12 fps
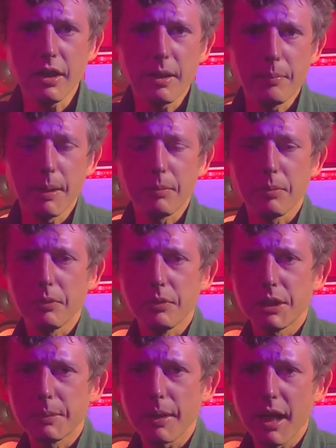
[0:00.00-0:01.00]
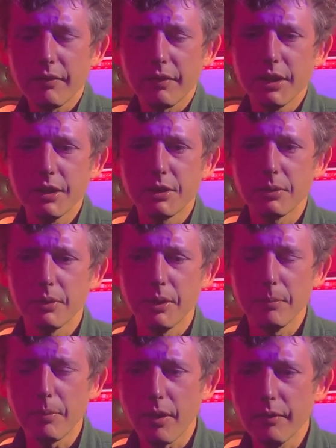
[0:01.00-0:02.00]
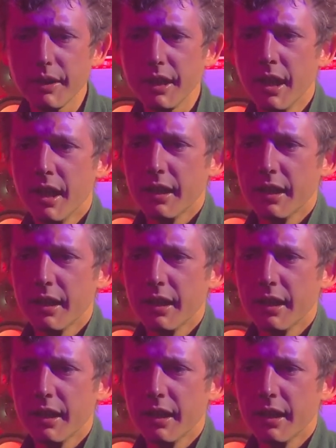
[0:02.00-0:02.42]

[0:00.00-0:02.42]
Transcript: And people with smartphones who are in poverty,